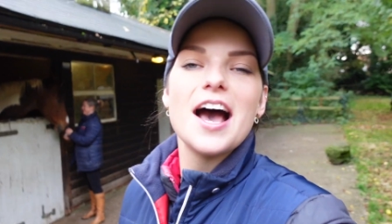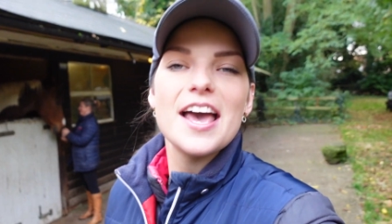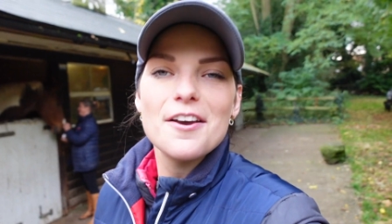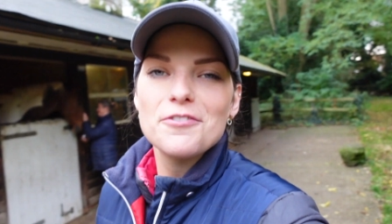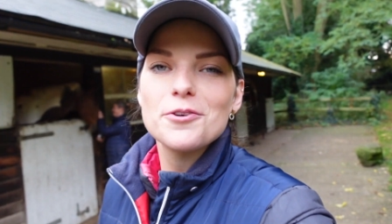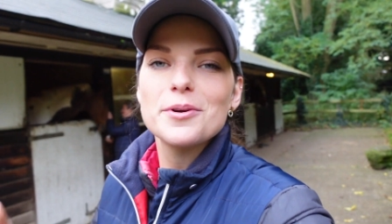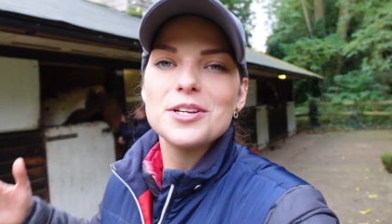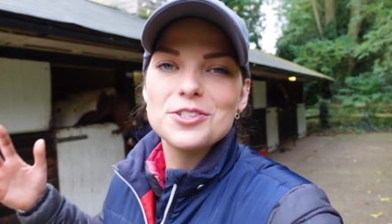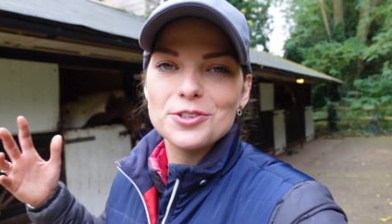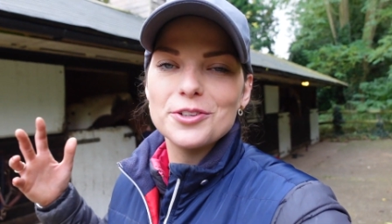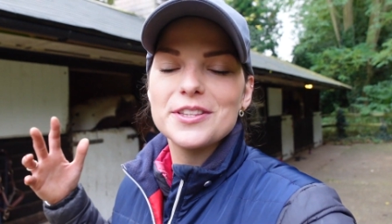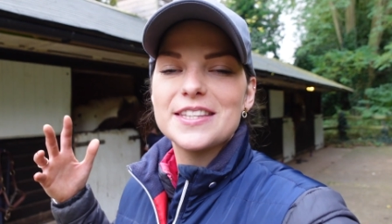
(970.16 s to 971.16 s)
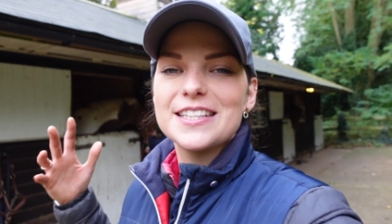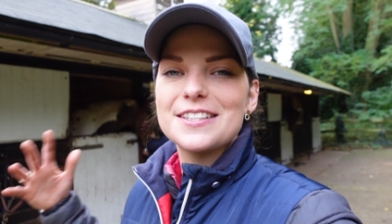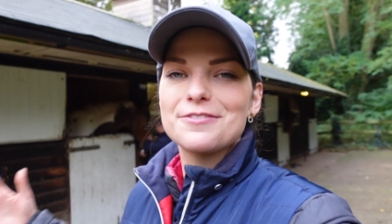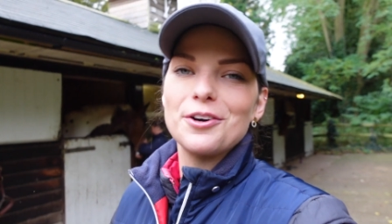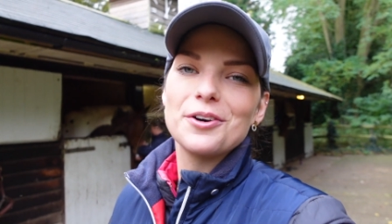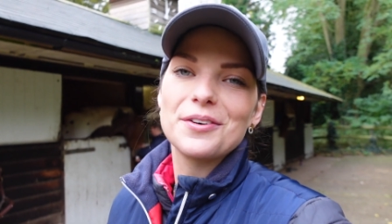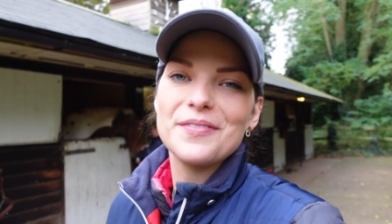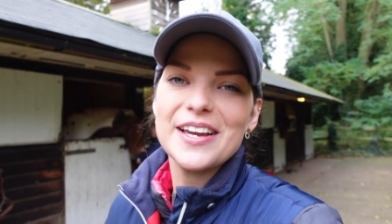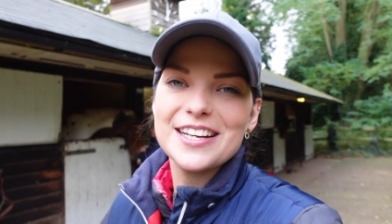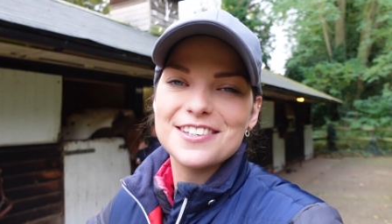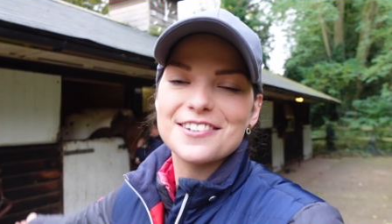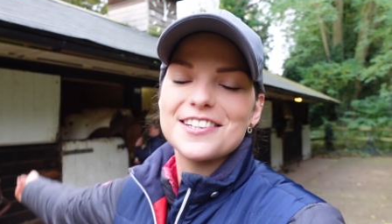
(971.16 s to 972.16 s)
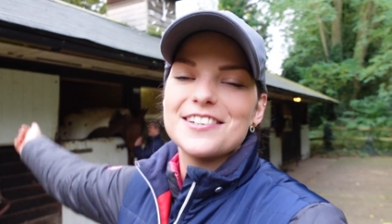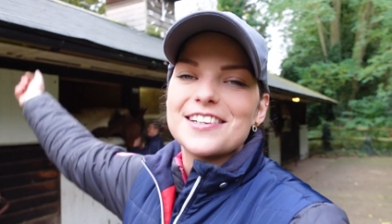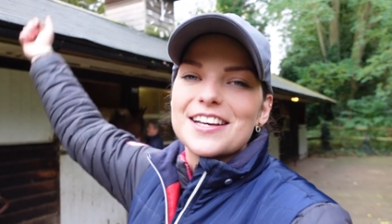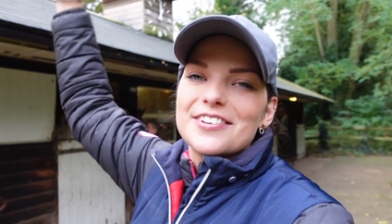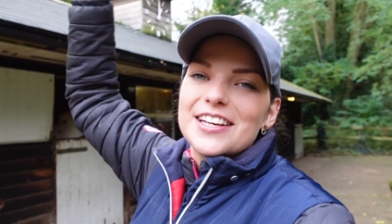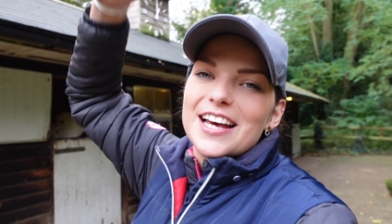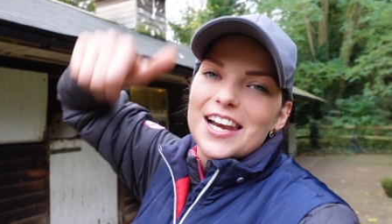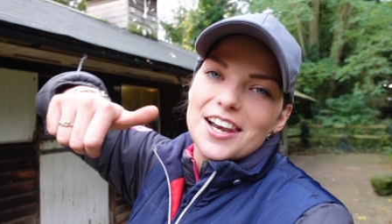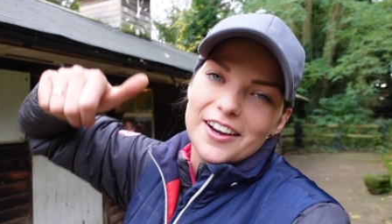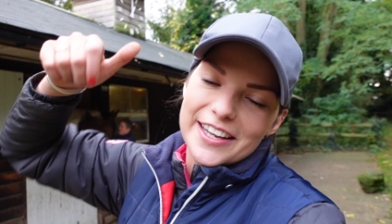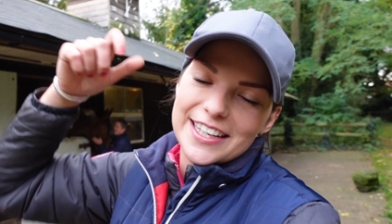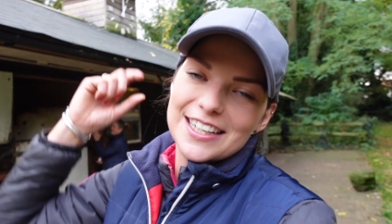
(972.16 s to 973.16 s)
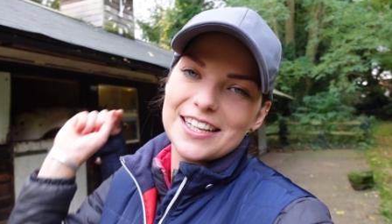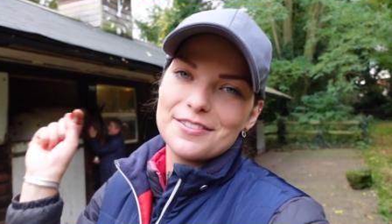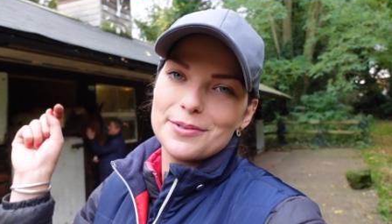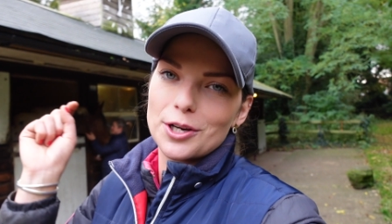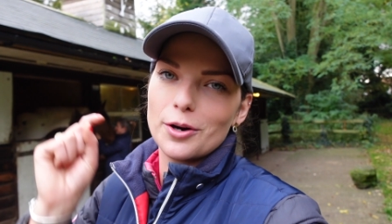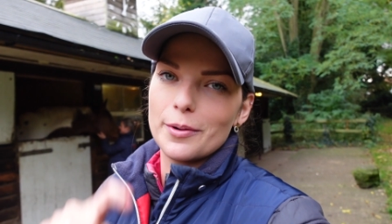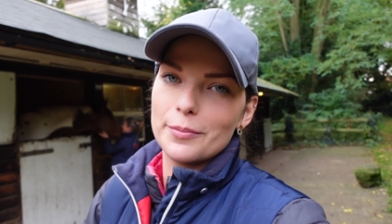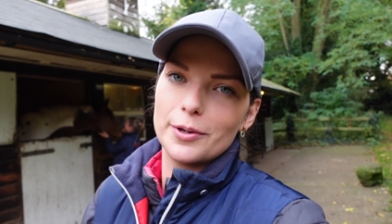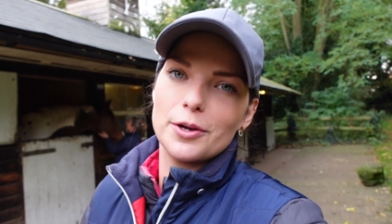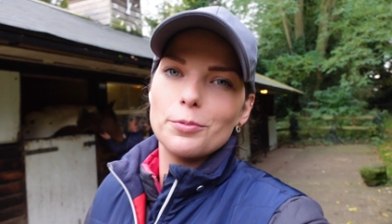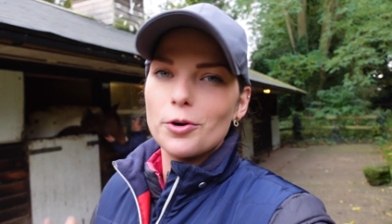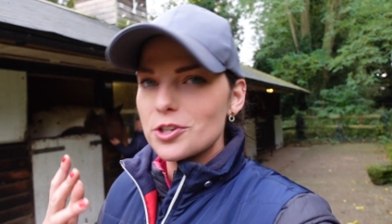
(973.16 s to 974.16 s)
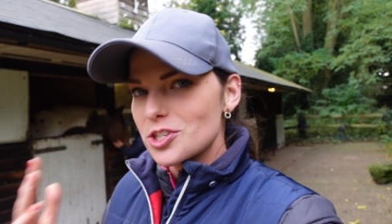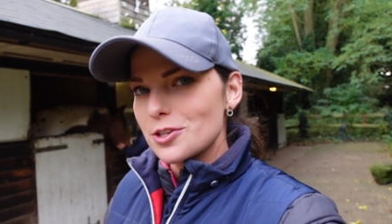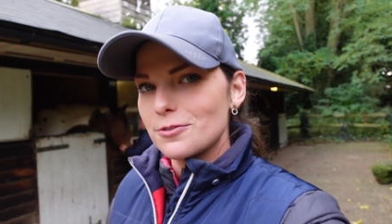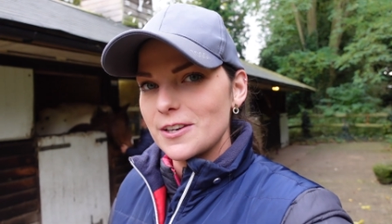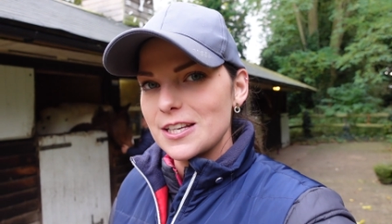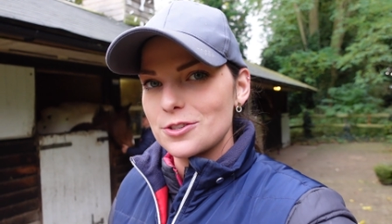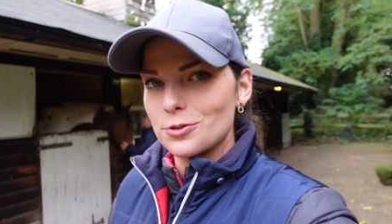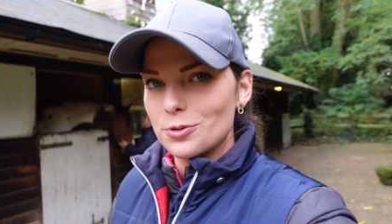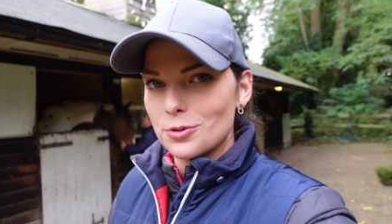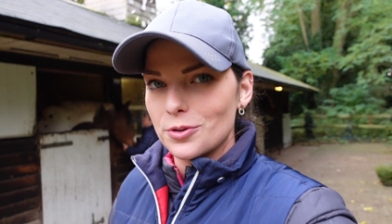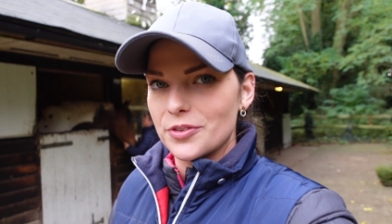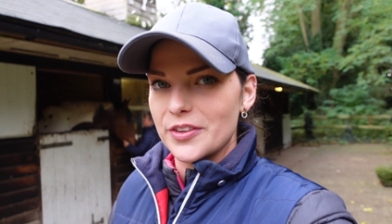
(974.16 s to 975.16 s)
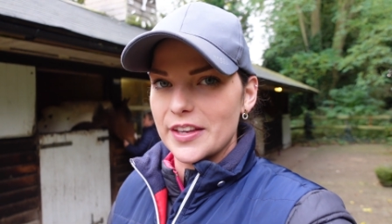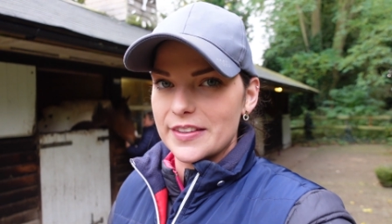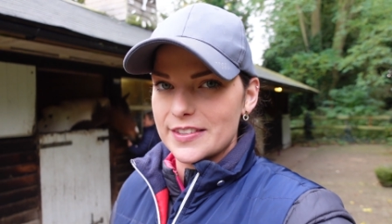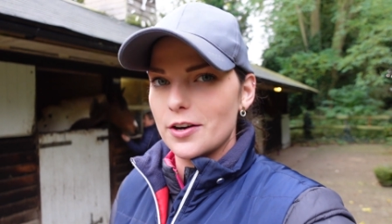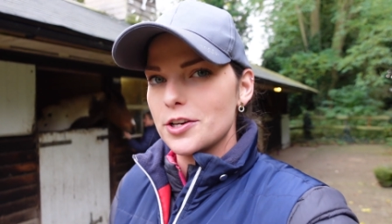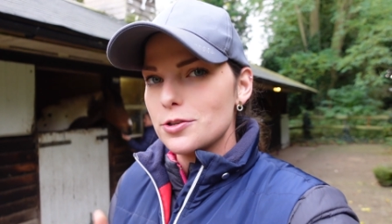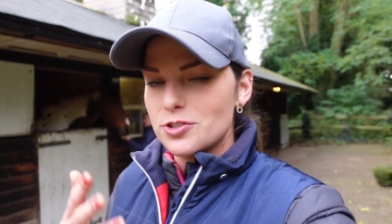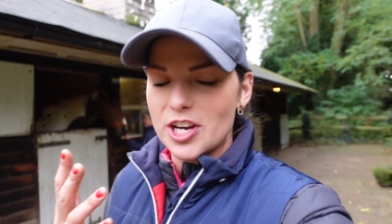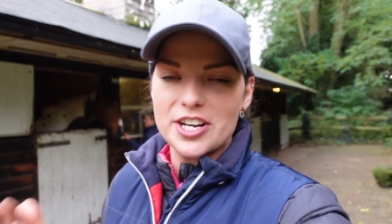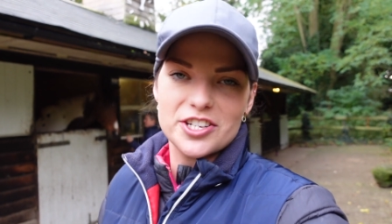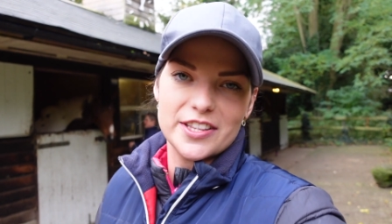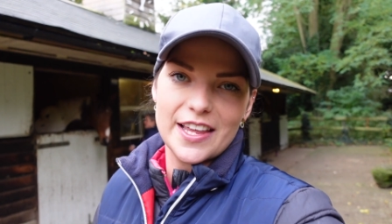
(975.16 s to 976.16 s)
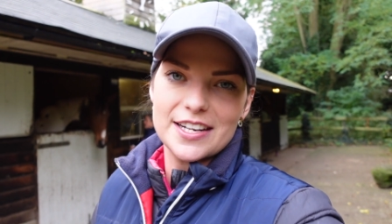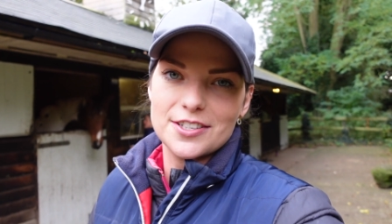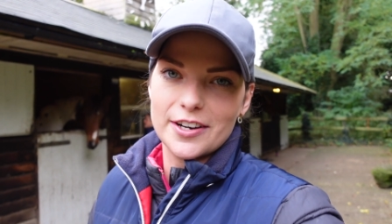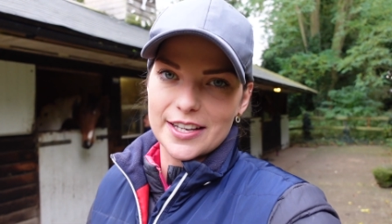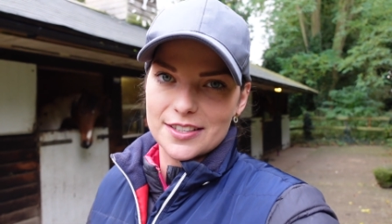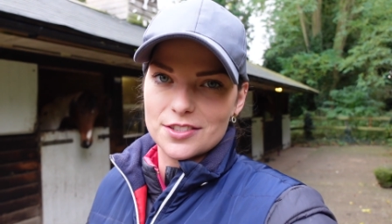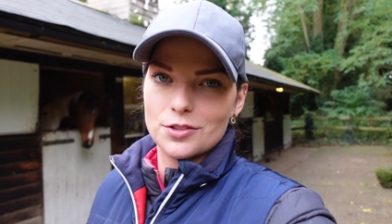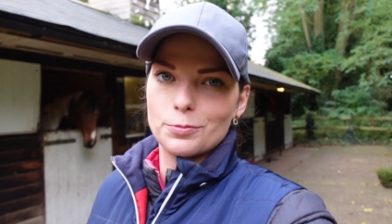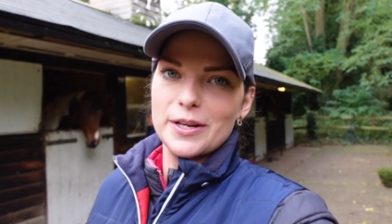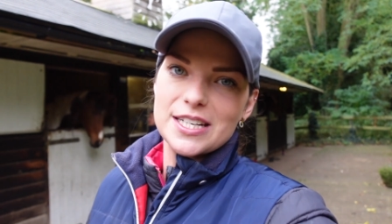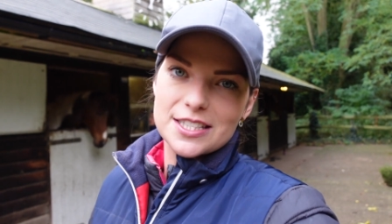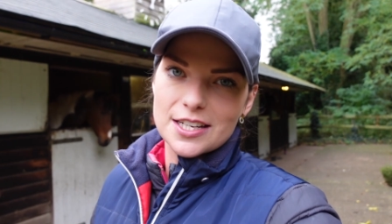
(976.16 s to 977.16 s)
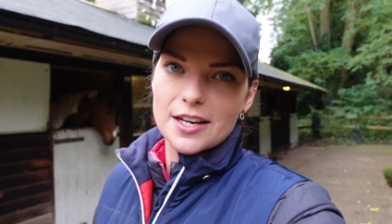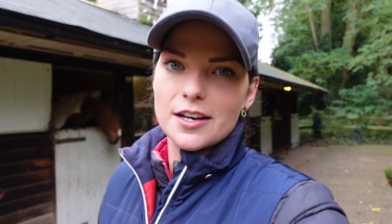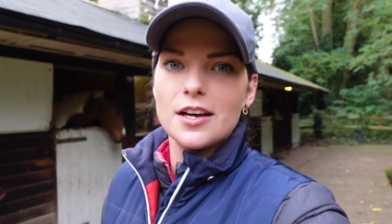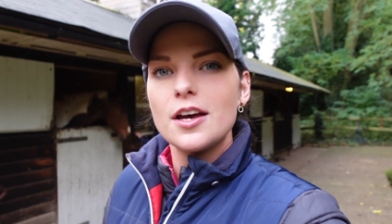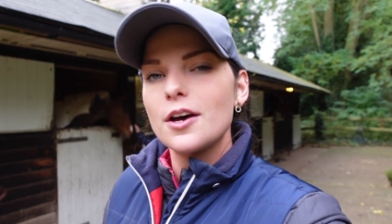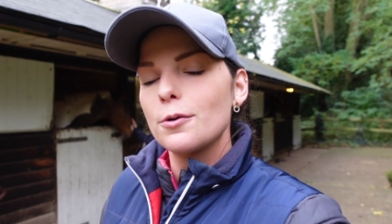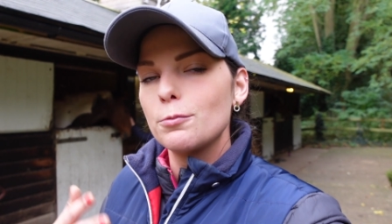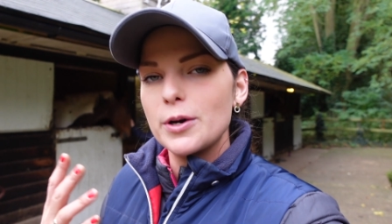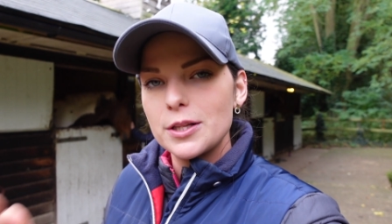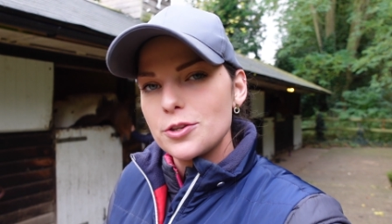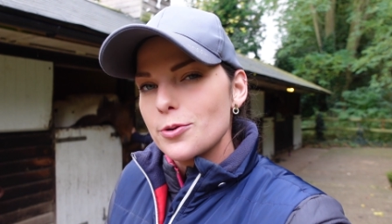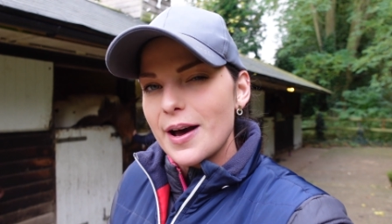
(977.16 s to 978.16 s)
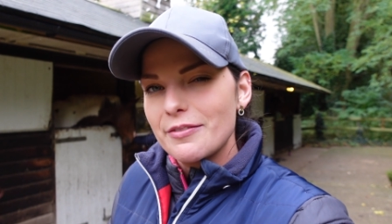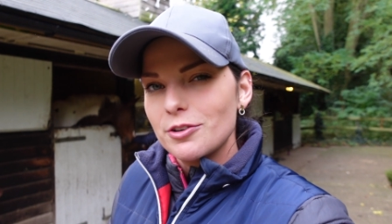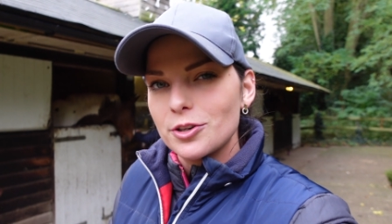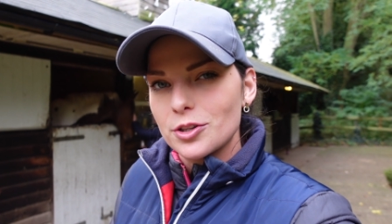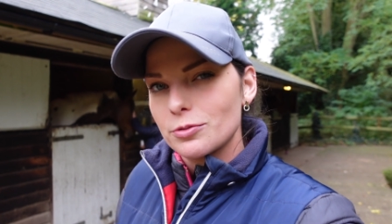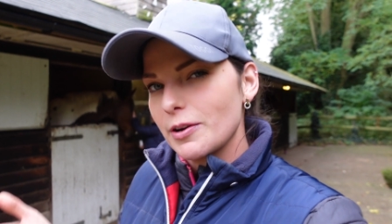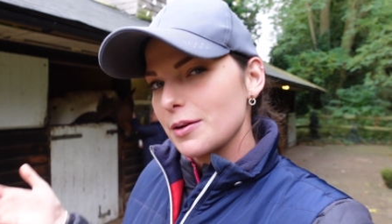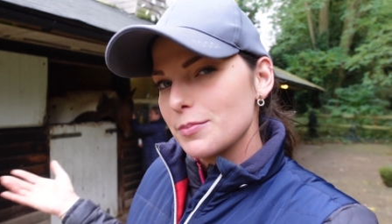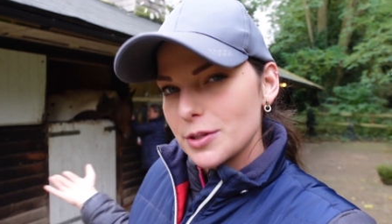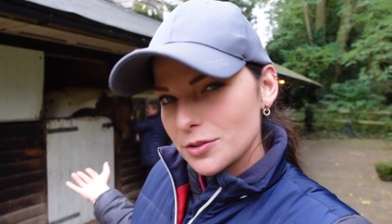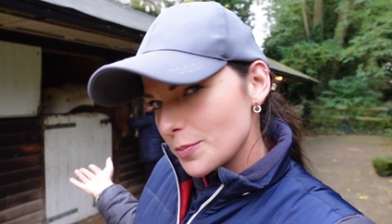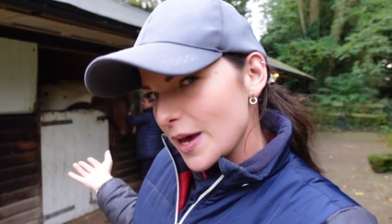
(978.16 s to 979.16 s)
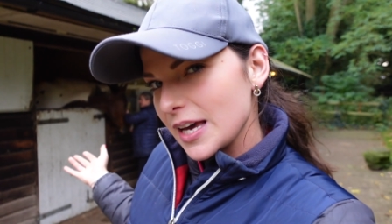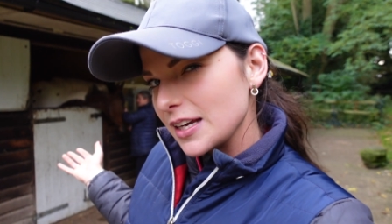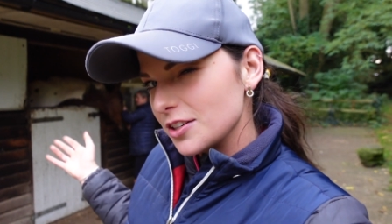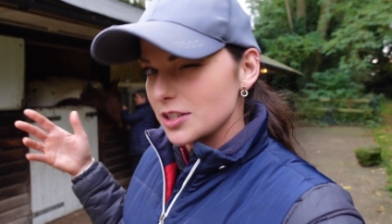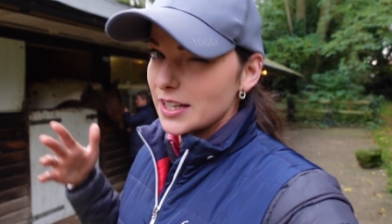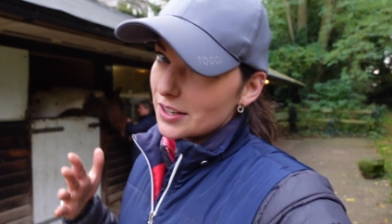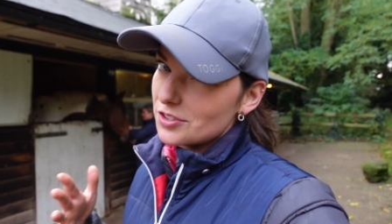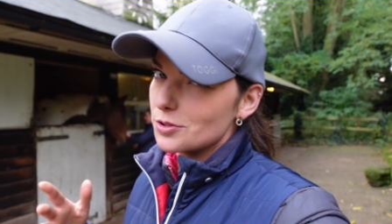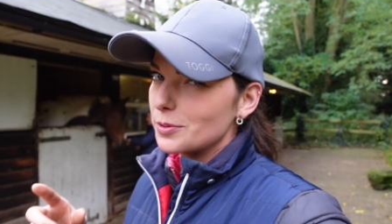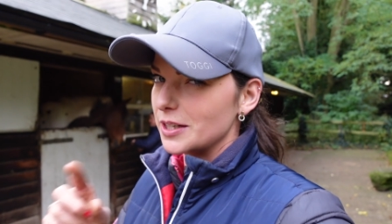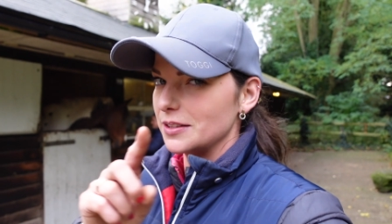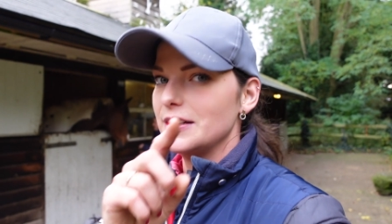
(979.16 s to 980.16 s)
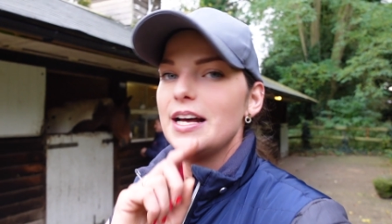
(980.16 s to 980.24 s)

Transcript: If you enjoyed this vlog, make sure you give it a like, leave me a comment below. What do you feed your horses? Are you changing their diet into the winter? Will you have a look at the Red Mills page? Yes, you will.